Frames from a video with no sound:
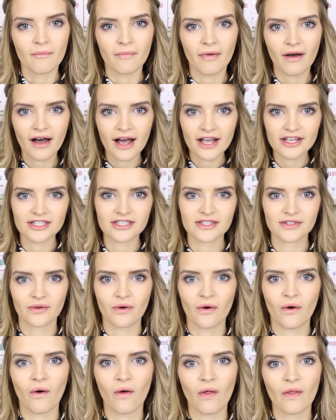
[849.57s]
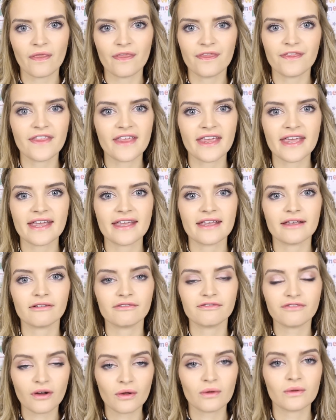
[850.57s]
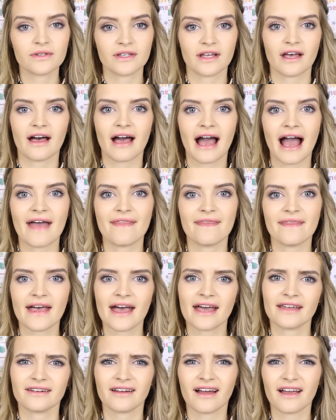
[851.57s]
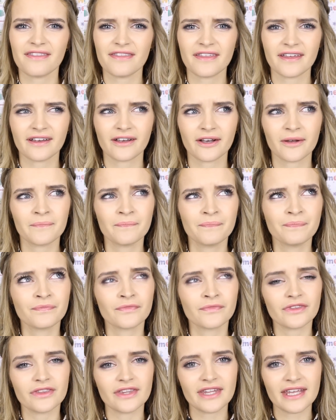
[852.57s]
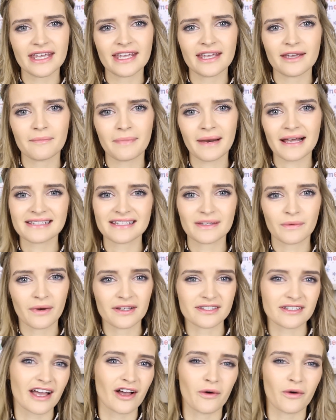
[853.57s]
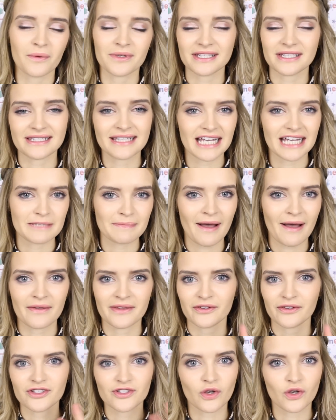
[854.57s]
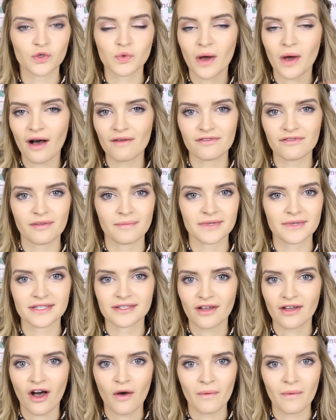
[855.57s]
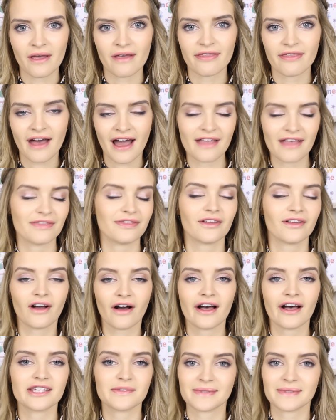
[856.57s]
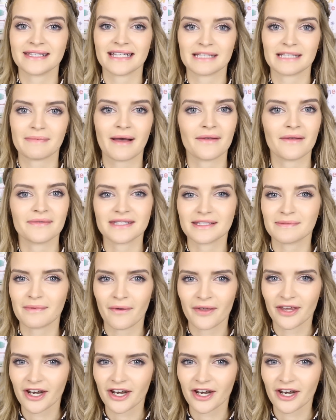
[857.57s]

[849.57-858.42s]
but I just got the folder, and then I think the plastic wallets I got were just six pounds, I just got twelve of them to start with, and the cards were six pounds as well.